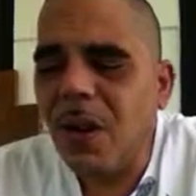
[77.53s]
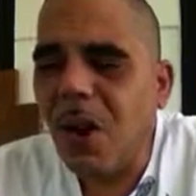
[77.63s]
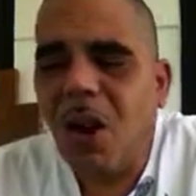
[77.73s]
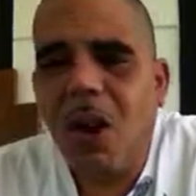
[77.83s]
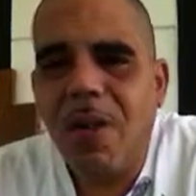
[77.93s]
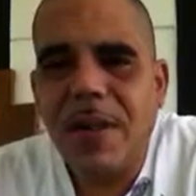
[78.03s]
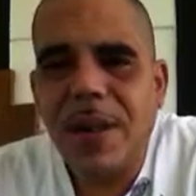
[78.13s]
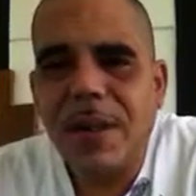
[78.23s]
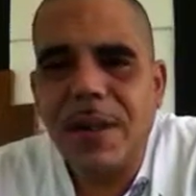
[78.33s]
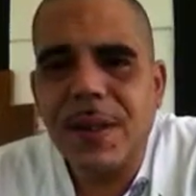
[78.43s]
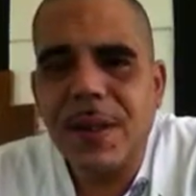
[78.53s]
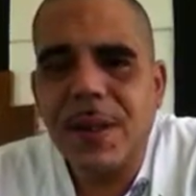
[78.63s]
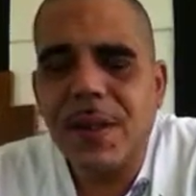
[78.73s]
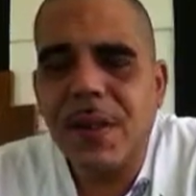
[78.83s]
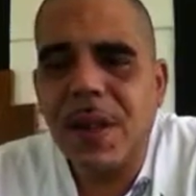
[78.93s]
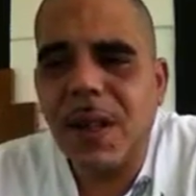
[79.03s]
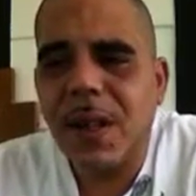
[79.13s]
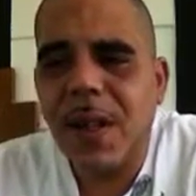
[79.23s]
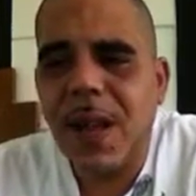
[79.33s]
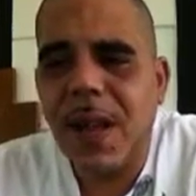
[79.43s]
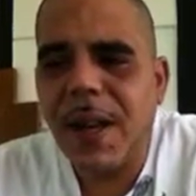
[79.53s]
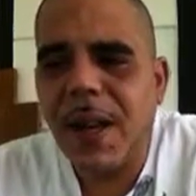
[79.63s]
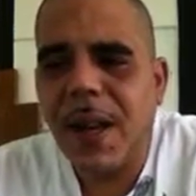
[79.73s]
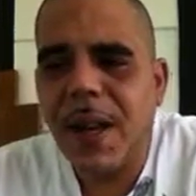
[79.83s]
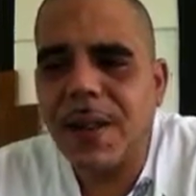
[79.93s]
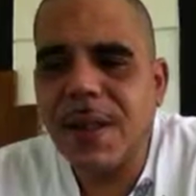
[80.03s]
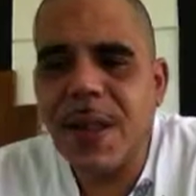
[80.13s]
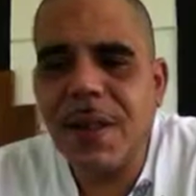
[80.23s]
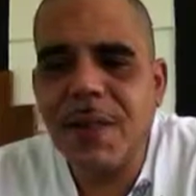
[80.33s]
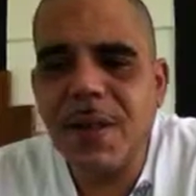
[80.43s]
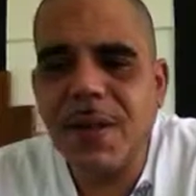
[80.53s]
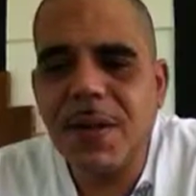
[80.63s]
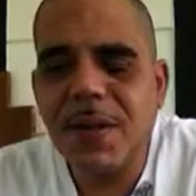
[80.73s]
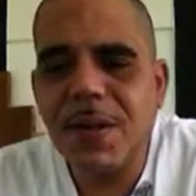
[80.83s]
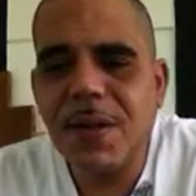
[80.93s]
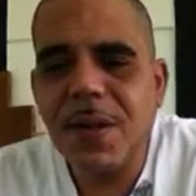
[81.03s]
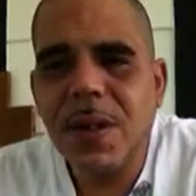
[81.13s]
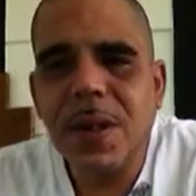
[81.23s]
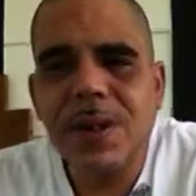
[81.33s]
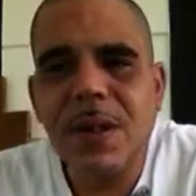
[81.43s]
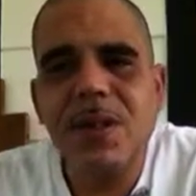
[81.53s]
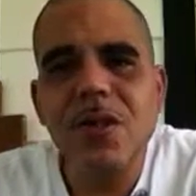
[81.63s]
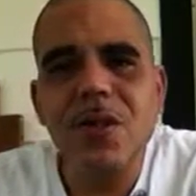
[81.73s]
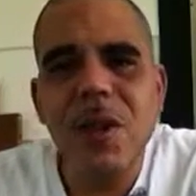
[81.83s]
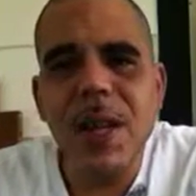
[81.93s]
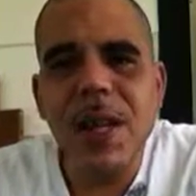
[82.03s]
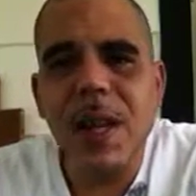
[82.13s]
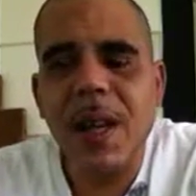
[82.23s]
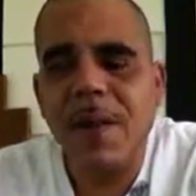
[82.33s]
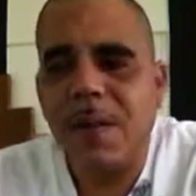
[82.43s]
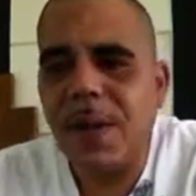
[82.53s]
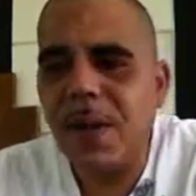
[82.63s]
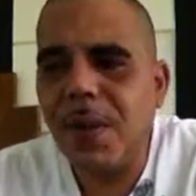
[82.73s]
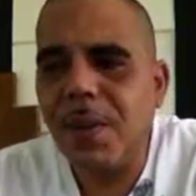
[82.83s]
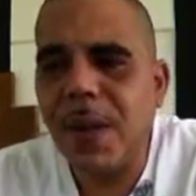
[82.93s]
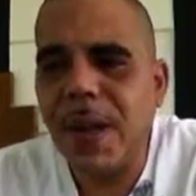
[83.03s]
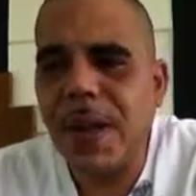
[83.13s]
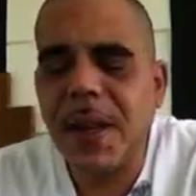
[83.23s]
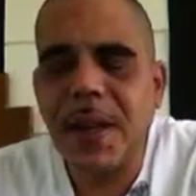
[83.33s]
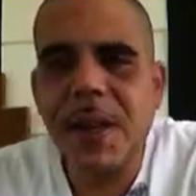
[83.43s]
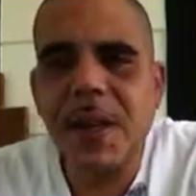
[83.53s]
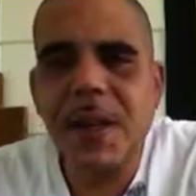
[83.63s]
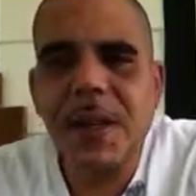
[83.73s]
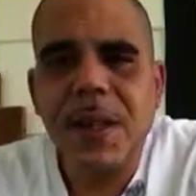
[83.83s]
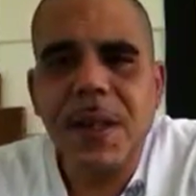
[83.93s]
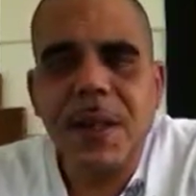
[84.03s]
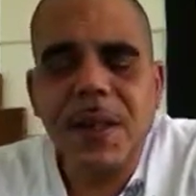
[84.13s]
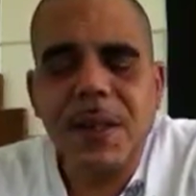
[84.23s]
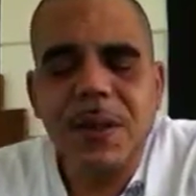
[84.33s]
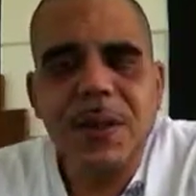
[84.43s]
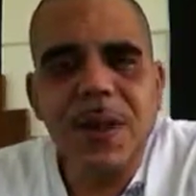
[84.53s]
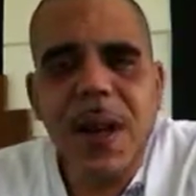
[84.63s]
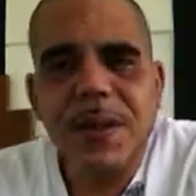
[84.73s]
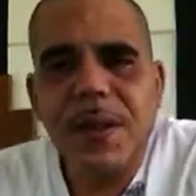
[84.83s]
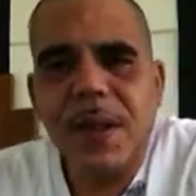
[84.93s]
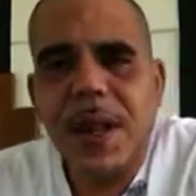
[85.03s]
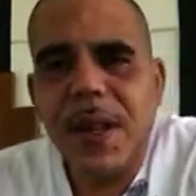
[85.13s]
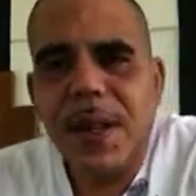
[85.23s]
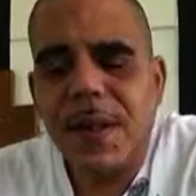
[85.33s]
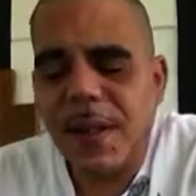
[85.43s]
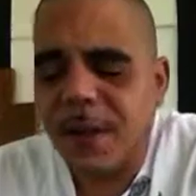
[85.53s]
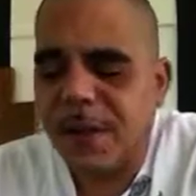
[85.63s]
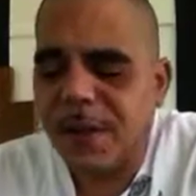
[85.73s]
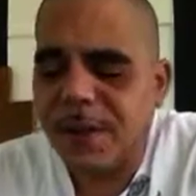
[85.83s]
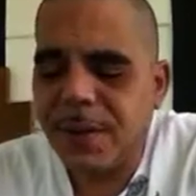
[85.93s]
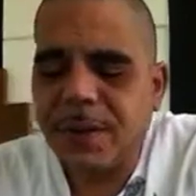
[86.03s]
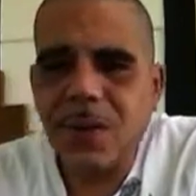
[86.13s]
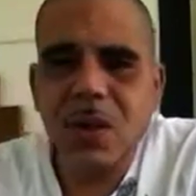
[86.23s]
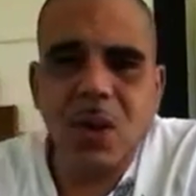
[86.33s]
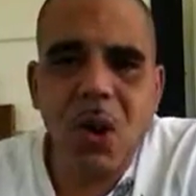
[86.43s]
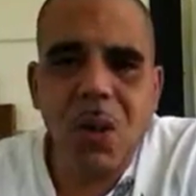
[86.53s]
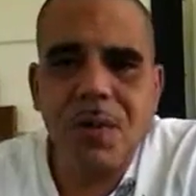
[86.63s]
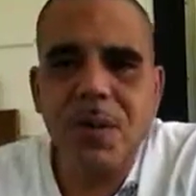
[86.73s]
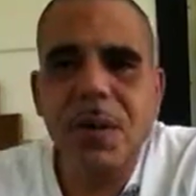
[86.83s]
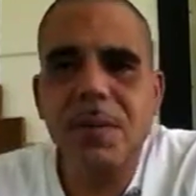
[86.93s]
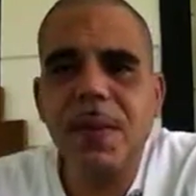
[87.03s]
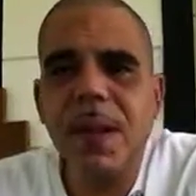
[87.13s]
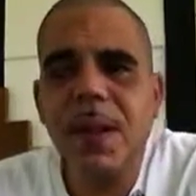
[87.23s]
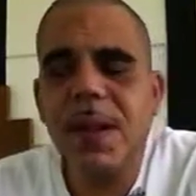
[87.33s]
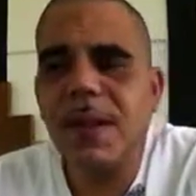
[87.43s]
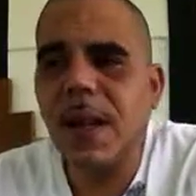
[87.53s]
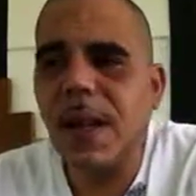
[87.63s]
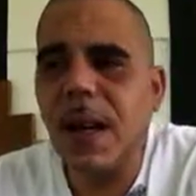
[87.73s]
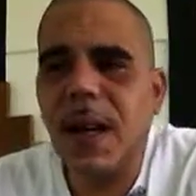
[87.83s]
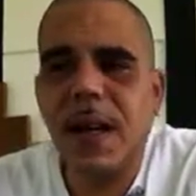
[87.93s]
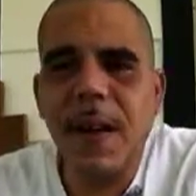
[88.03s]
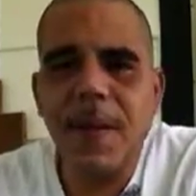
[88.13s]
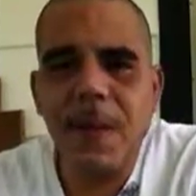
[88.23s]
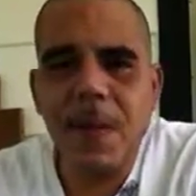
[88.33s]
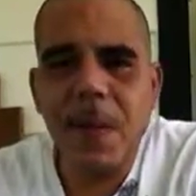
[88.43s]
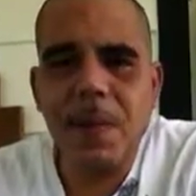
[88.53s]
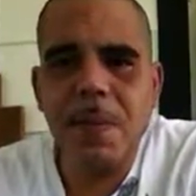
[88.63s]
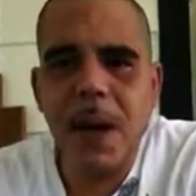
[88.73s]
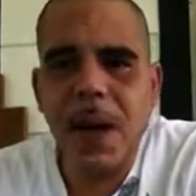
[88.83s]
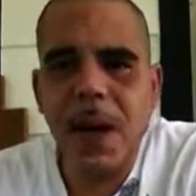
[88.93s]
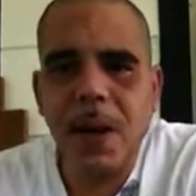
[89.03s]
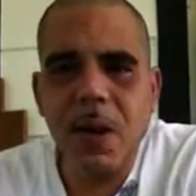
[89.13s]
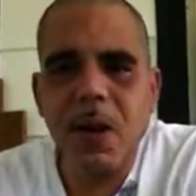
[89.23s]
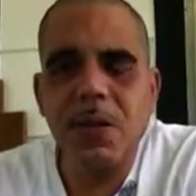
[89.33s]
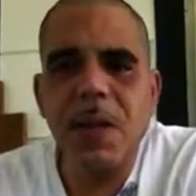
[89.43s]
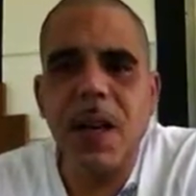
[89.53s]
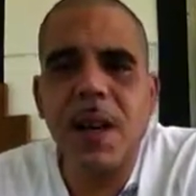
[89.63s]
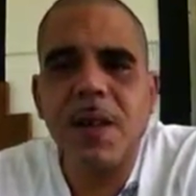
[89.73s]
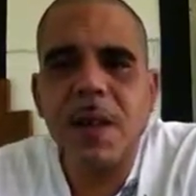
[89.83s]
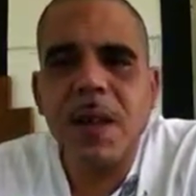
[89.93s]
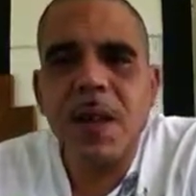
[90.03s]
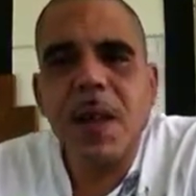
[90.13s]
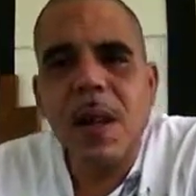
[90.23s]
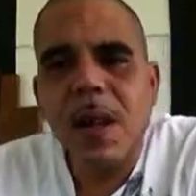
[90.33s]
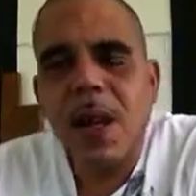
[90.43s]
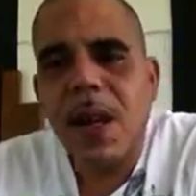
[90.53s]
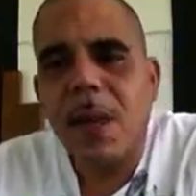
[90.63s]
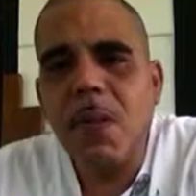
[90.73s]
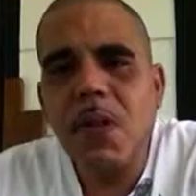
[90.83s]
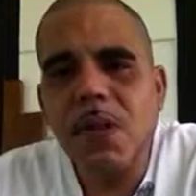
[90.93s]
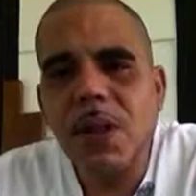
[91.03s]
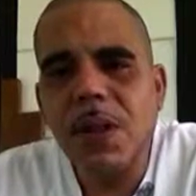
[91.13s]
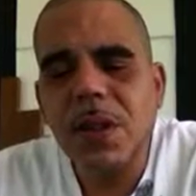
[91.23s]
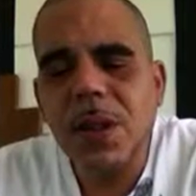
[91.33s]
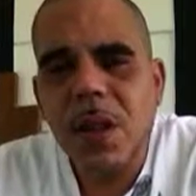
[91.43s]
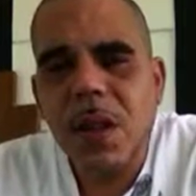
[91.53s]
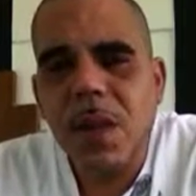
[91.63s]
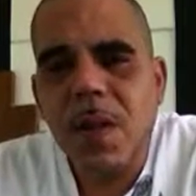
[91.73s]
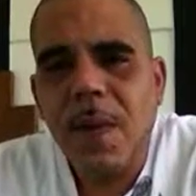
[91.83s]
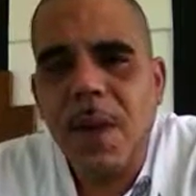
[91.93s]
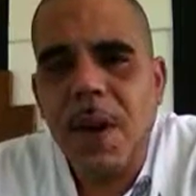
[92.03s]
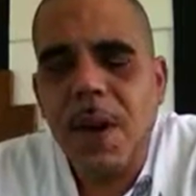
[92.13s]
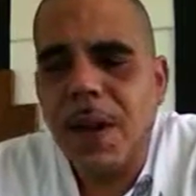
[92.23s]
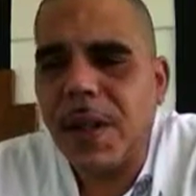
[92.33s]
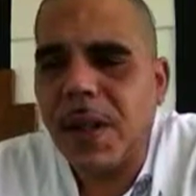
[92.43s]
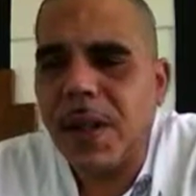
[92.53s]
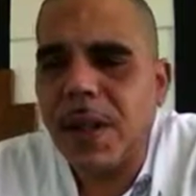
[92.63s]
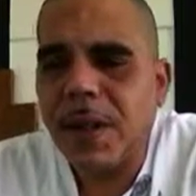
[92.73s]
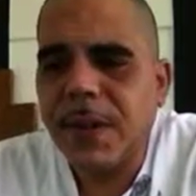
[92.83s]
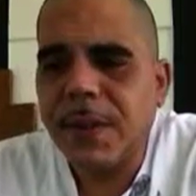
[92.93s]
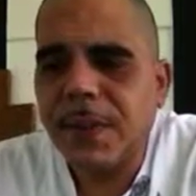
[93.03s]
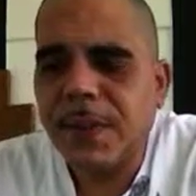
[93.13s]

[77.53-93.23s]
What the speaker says: all this, has led me to this new way of life. Back in 2008, going through some things, I left my hometown and I moved to Florida. And